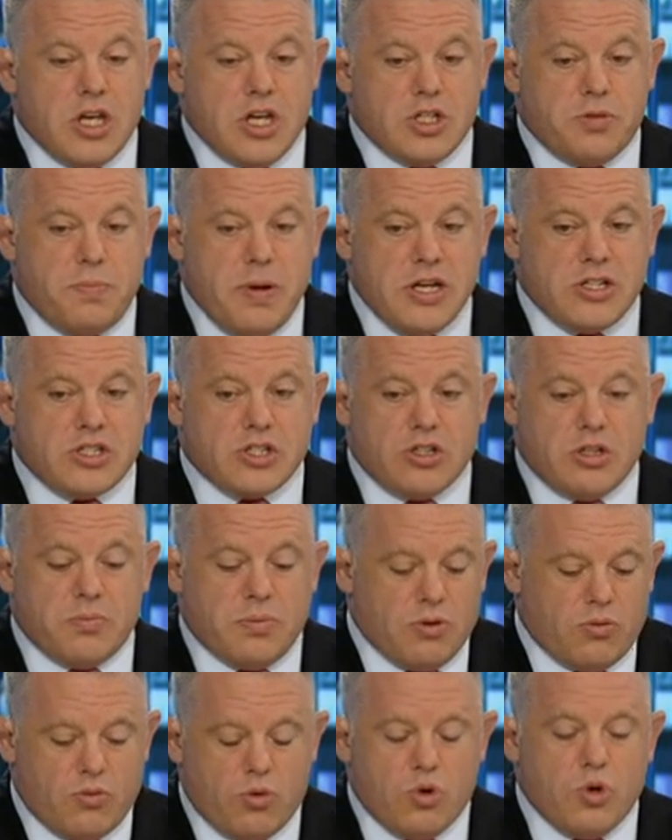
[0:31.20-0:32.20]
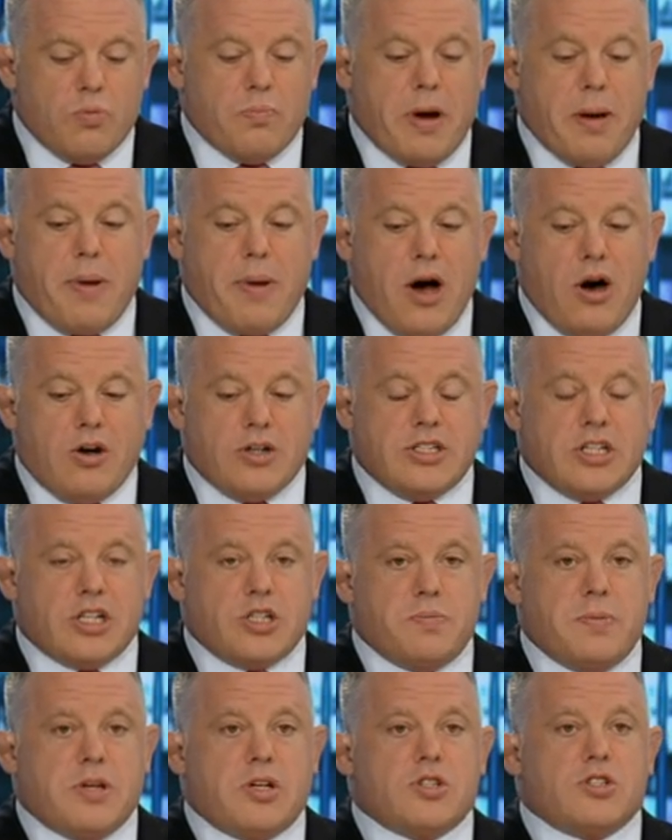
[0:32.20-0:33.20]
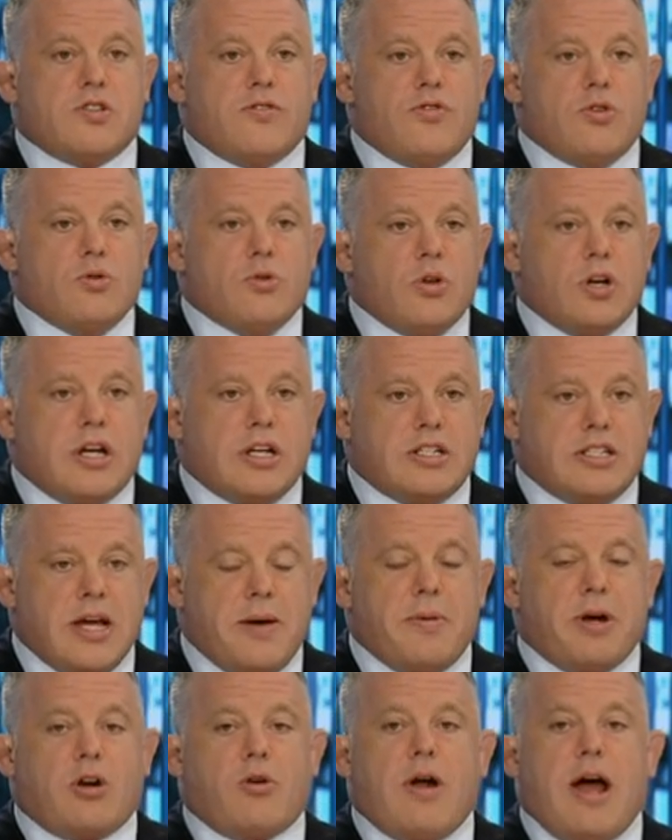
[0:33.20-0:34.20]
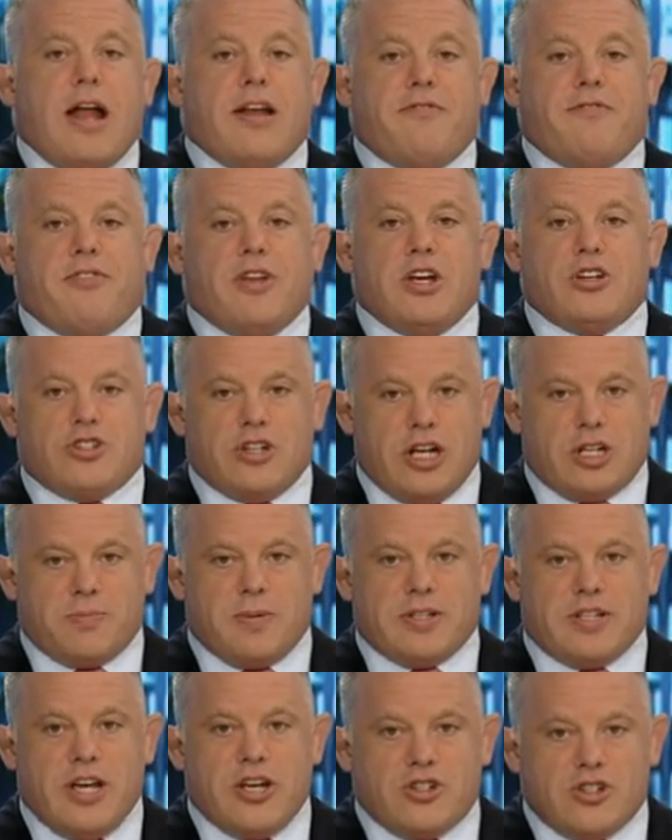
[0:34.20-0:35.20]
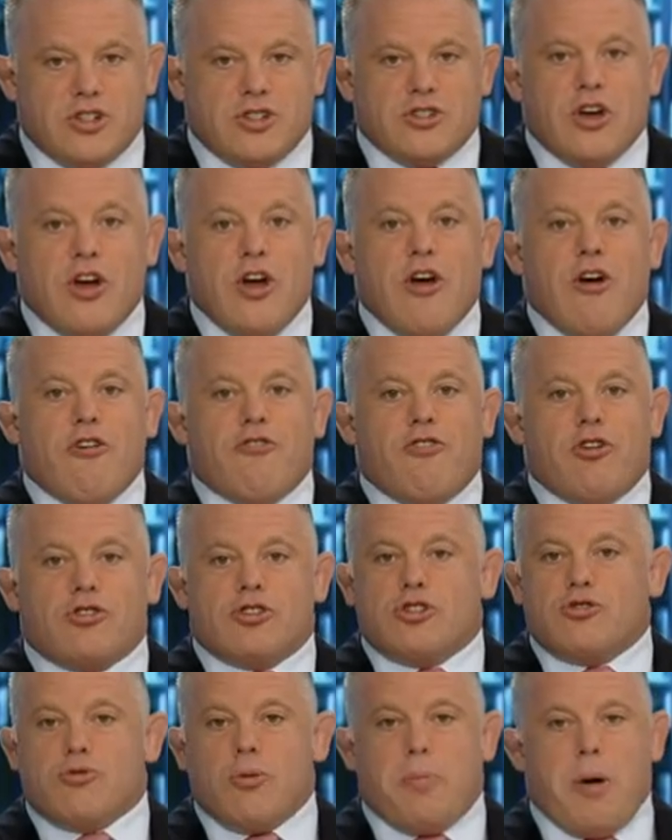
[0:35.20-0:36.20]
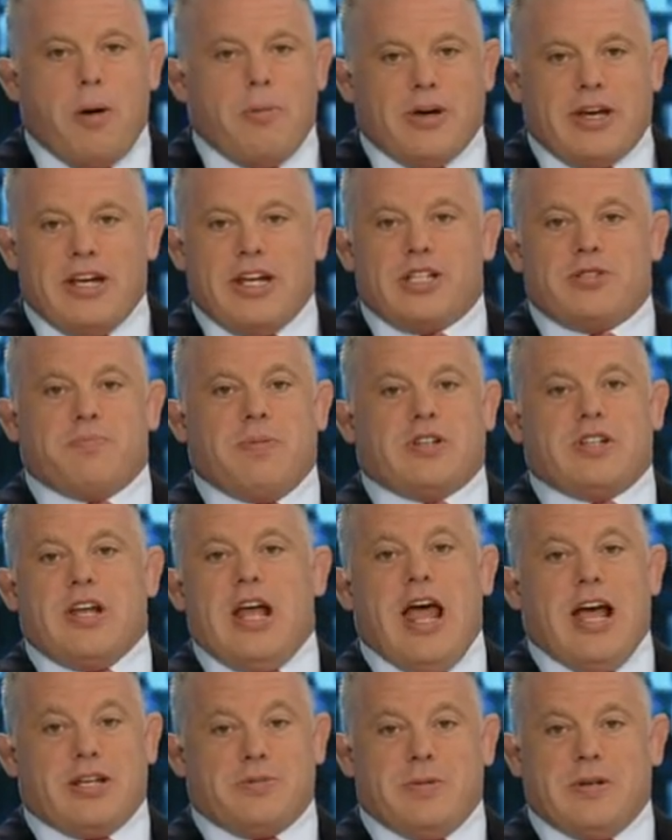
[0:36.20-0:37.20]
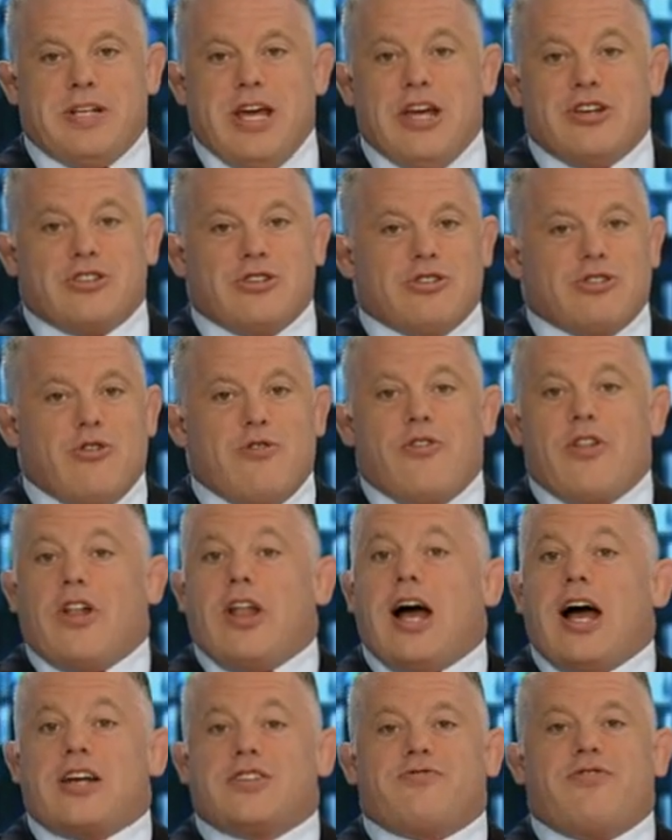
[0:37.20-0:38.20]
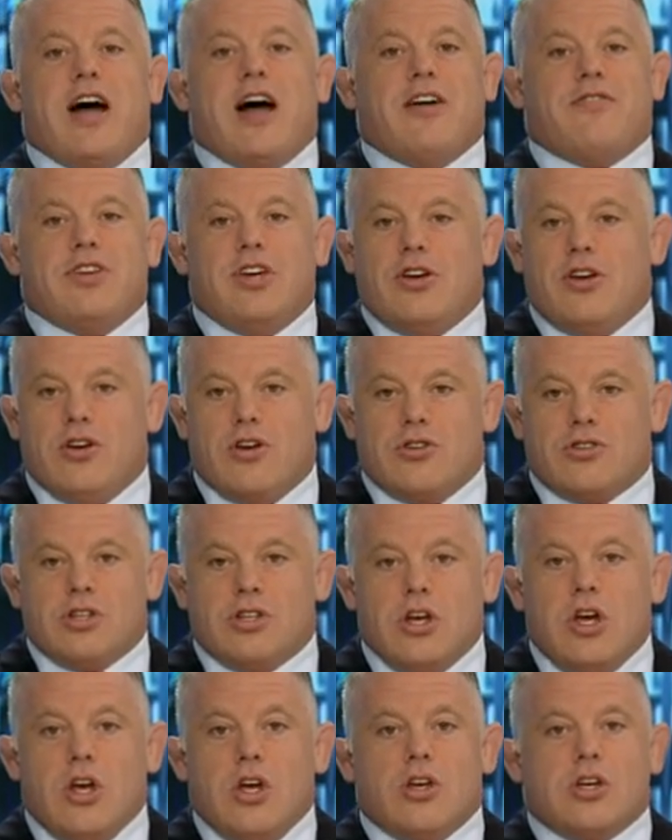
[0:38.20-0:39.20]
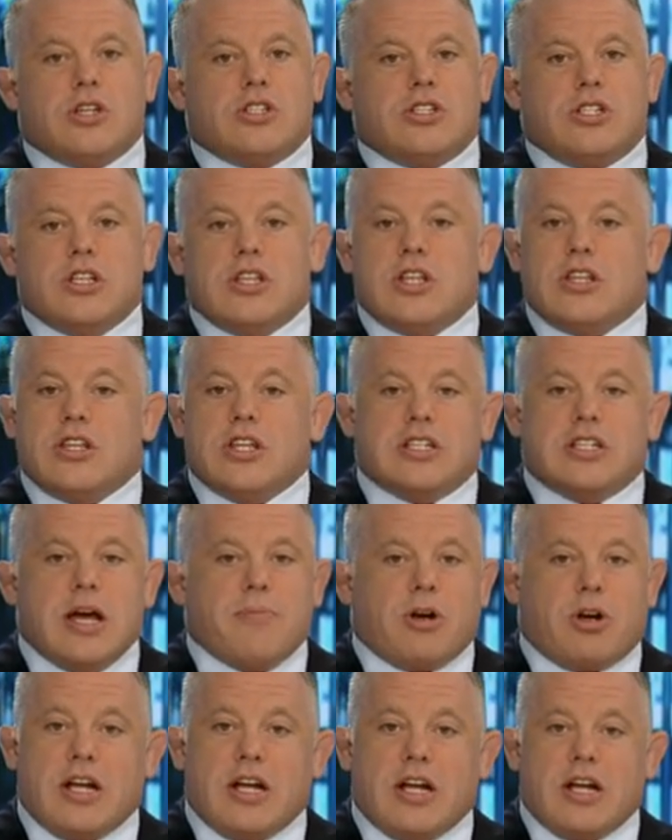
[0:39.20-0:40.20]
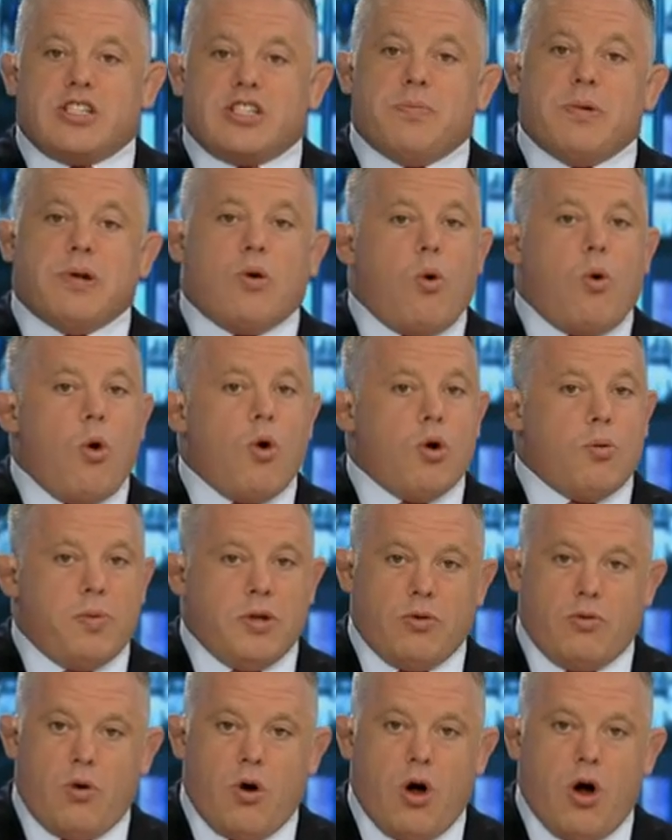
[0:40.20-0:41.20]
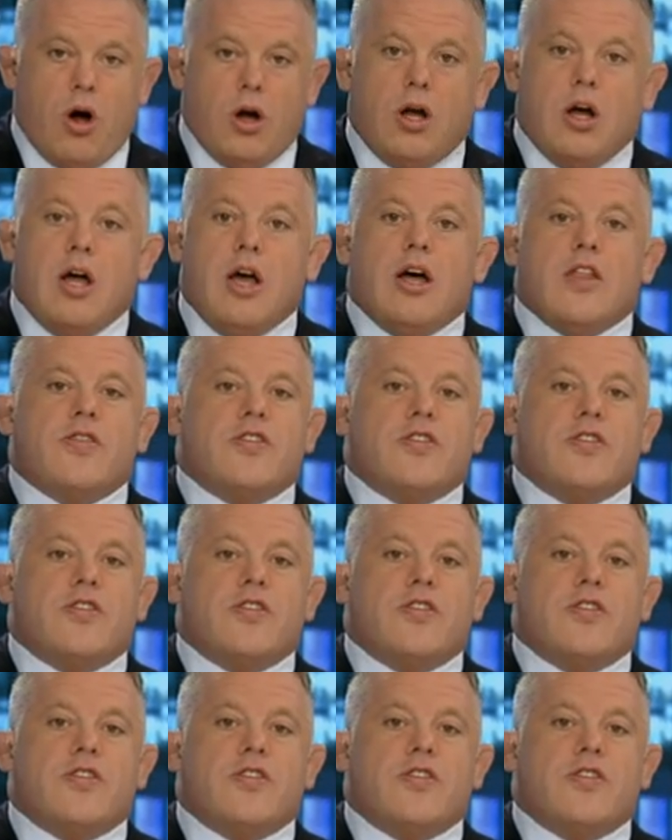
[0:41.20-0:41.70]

is basically been ruined by politics, because if you look at Democrat inflation expectations versus Republican expectations over the last 5 years, you can see that the Democrats have been horribly wrong.